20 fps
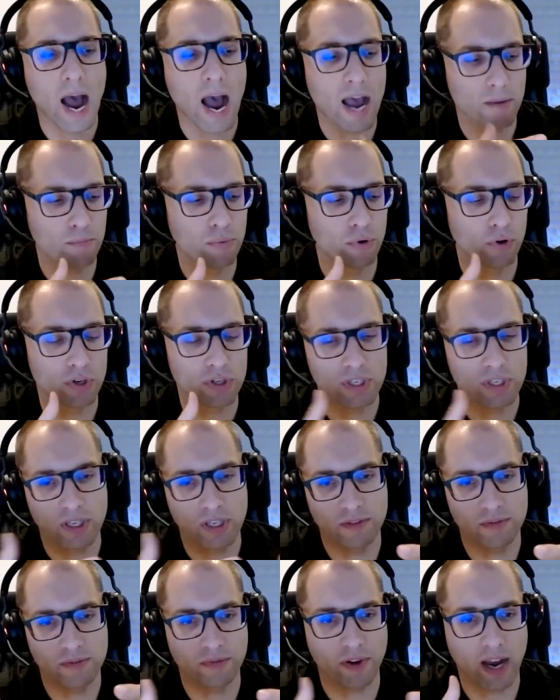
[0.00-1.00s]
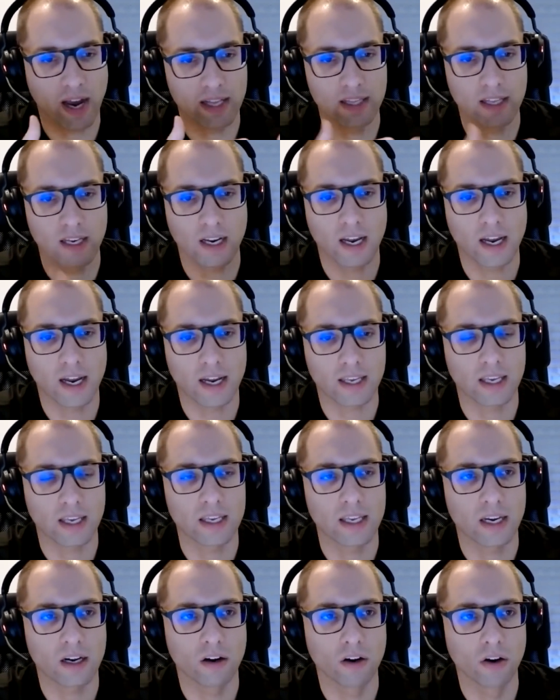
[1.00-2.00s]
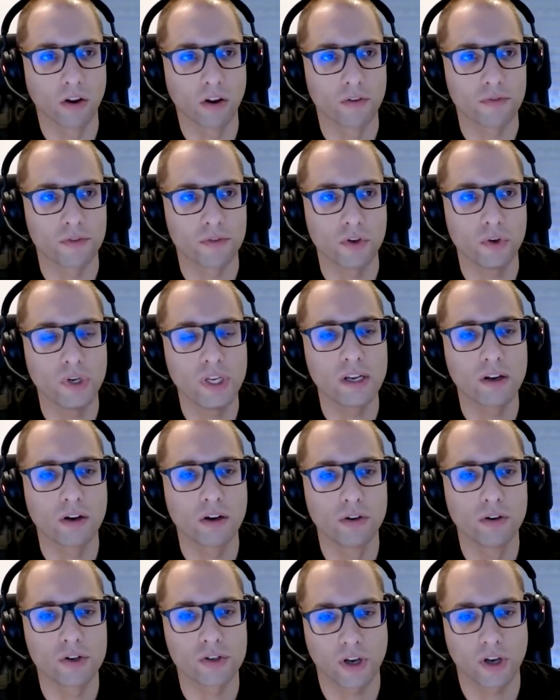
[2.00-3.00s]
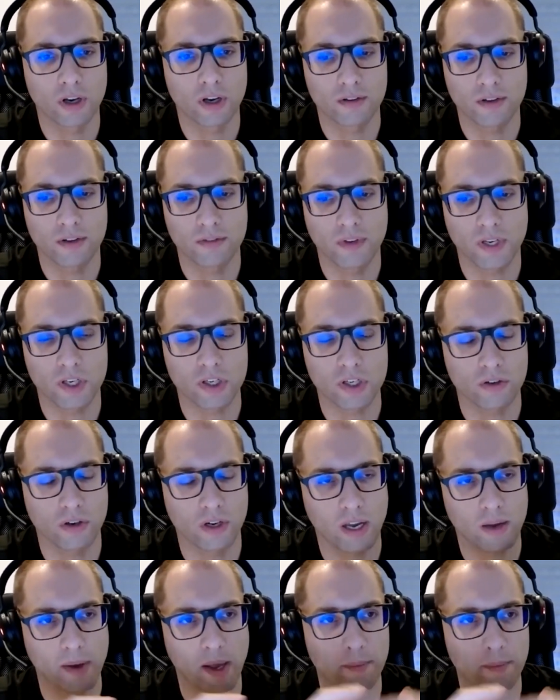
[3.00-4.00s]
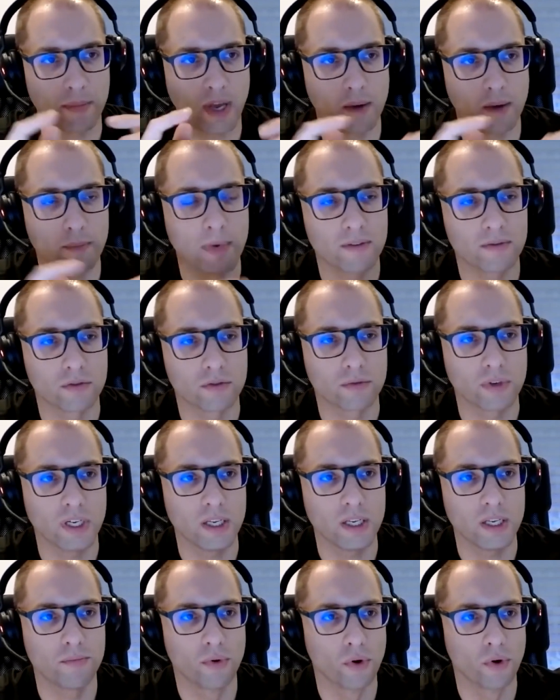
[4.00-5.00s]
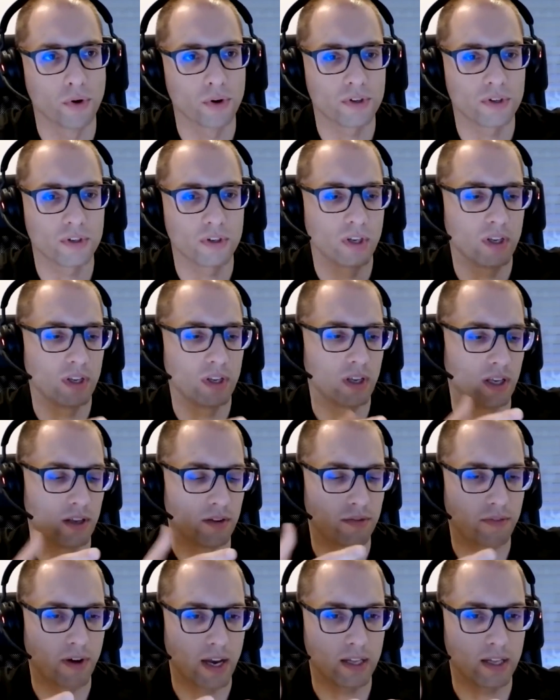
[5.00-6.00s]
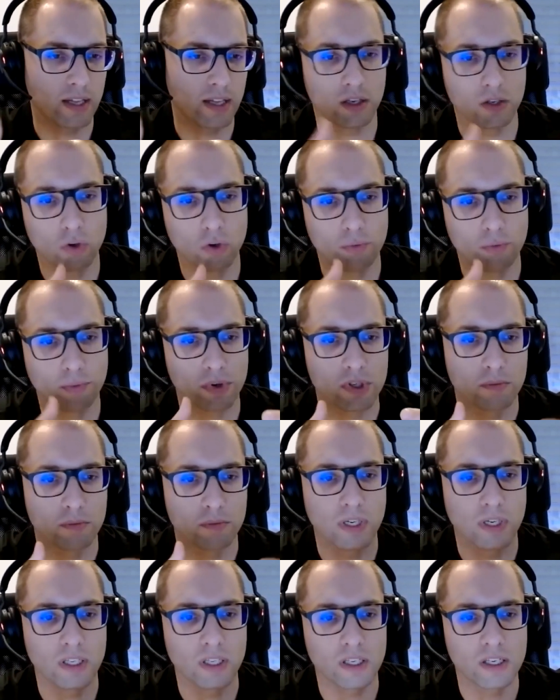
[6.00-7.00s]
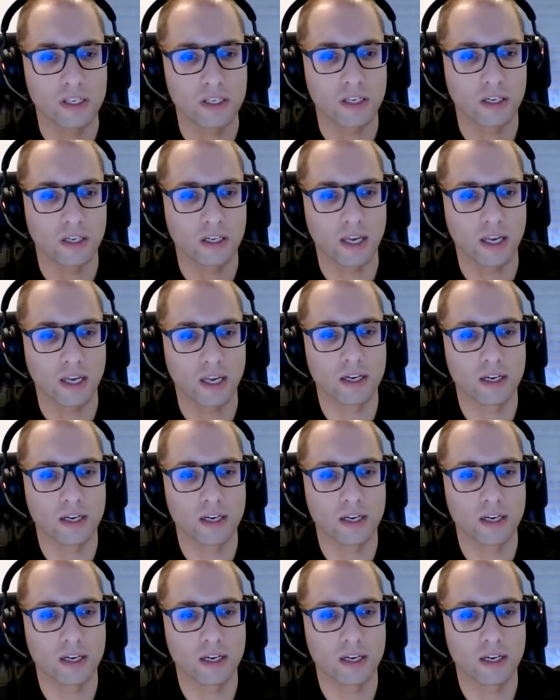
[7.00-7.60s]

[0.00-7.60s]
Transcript: I personally find that I can get a lot of unique looks out of this fixture, and I'm never really bored if finding new possibilities and